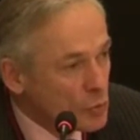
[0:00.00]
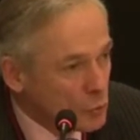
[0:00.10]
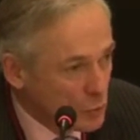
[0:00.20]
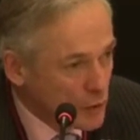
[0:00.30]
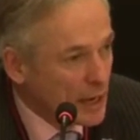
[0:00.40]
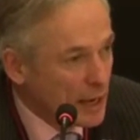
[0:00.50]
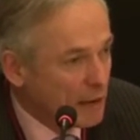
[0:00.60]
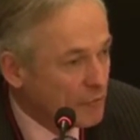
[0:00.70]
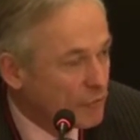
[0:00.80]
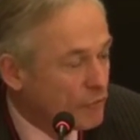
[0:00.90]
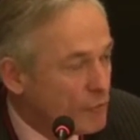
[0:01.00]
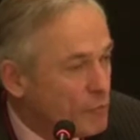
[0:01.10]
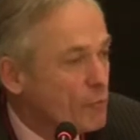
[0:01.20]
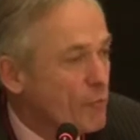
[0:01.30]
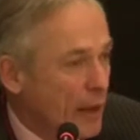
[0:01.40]
We
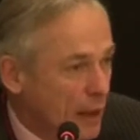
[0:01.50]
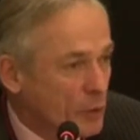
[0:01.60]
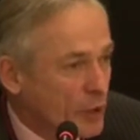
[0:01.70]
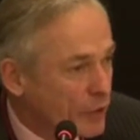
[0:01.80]
are a